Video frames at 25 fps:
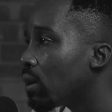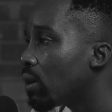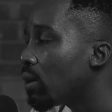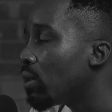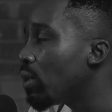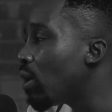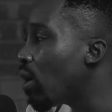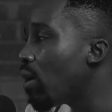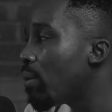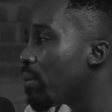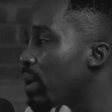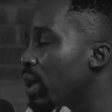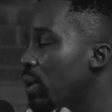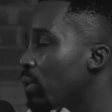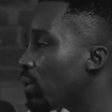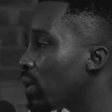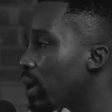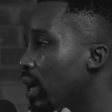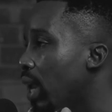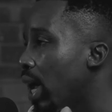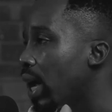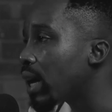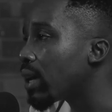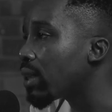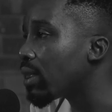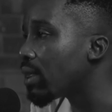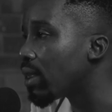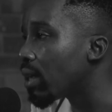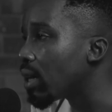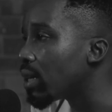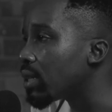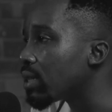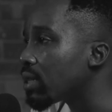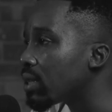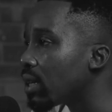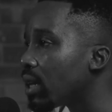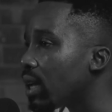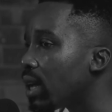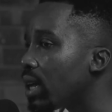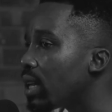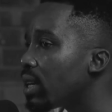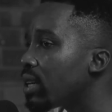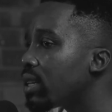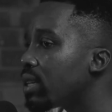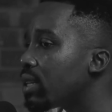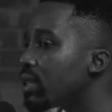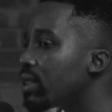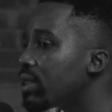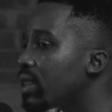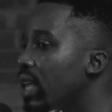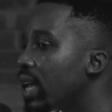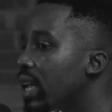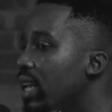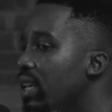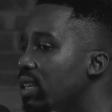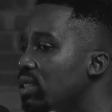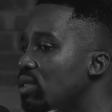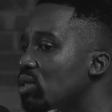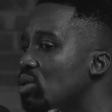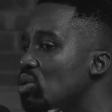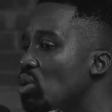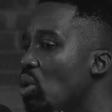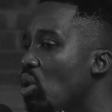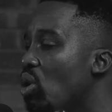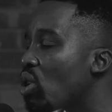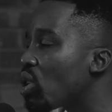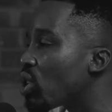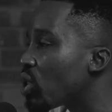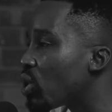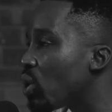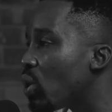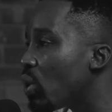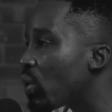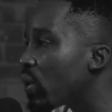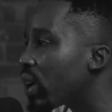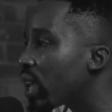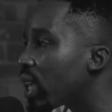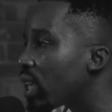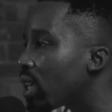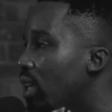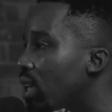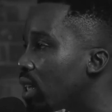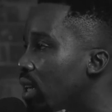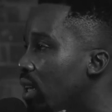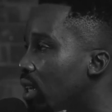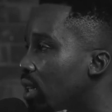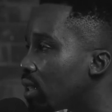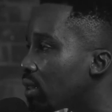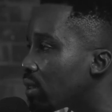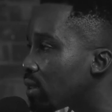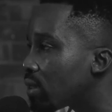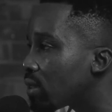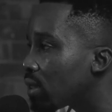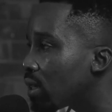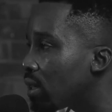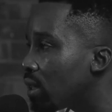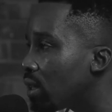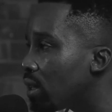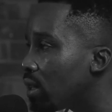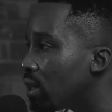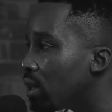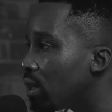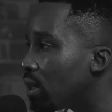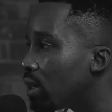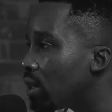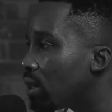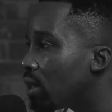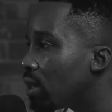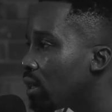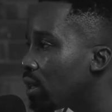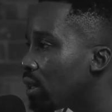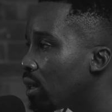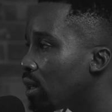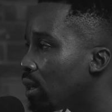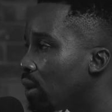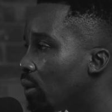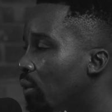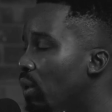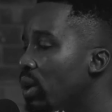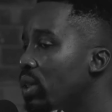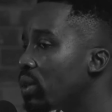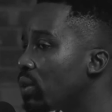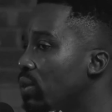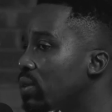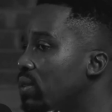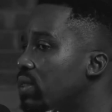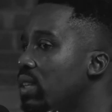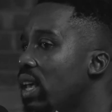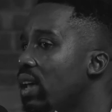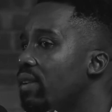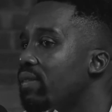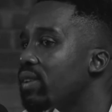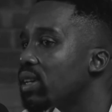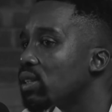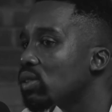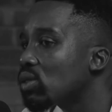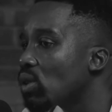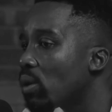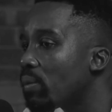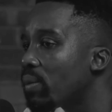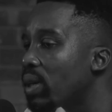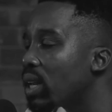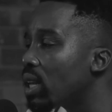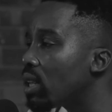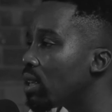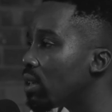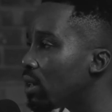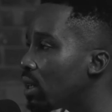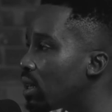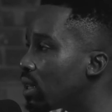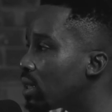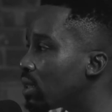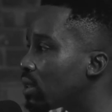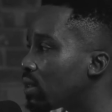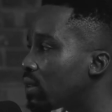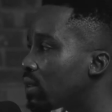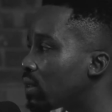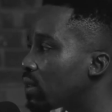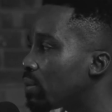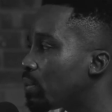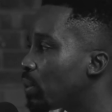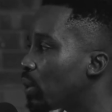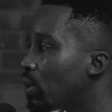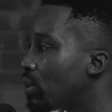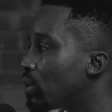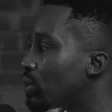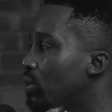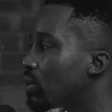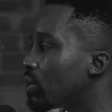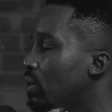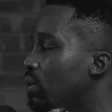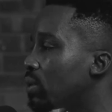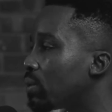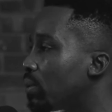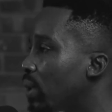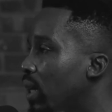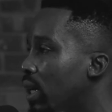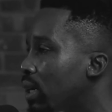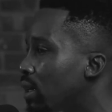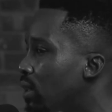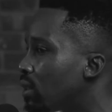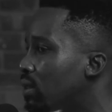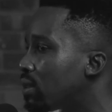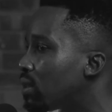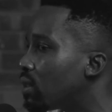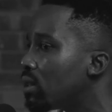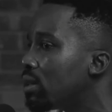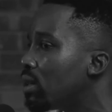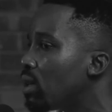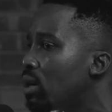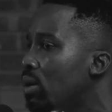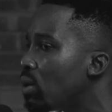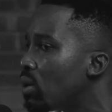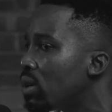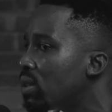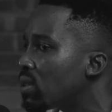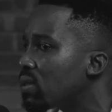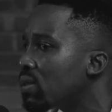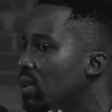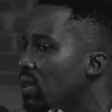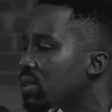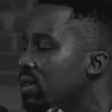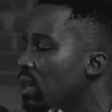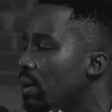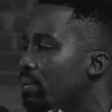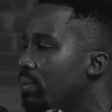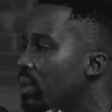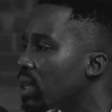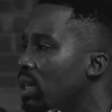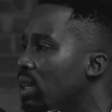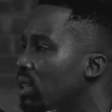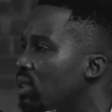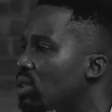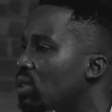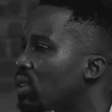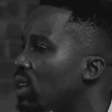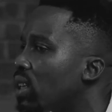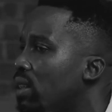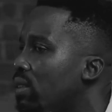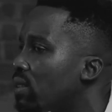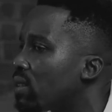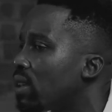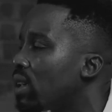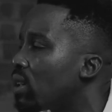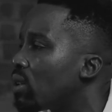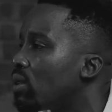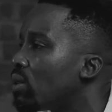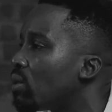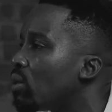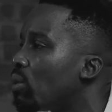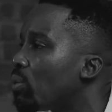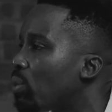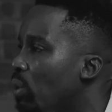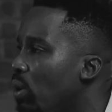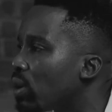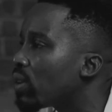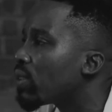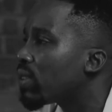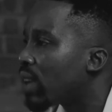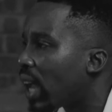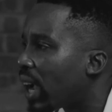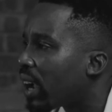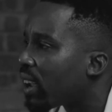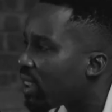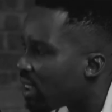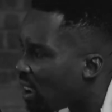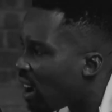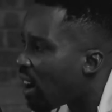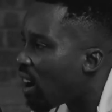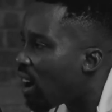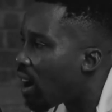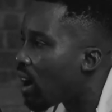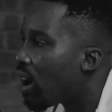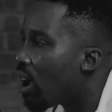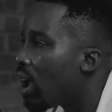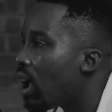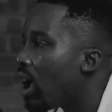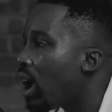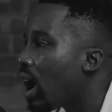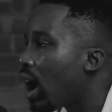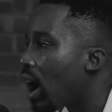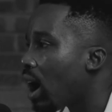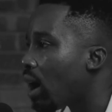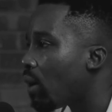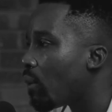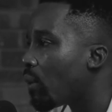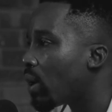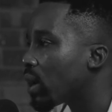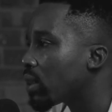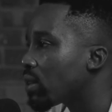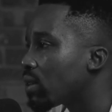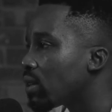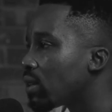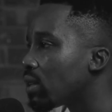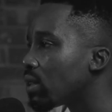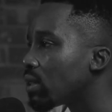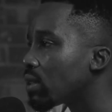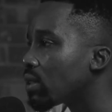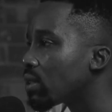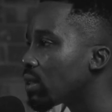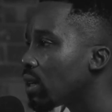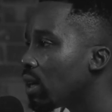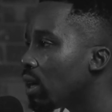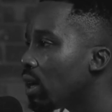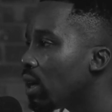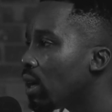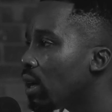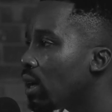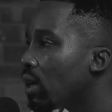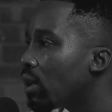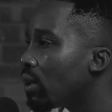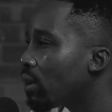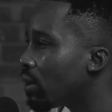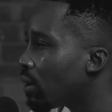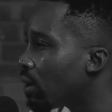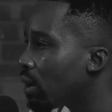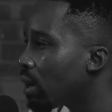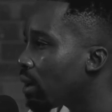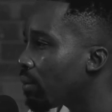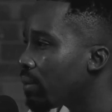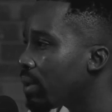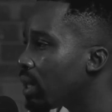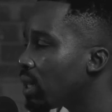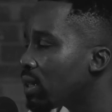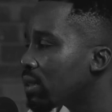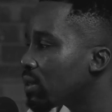No man would like that. And there is no glory in it. When you're saving so many years just because it's not something that you can say you put like, yeah, I wanted it. You know what I mean?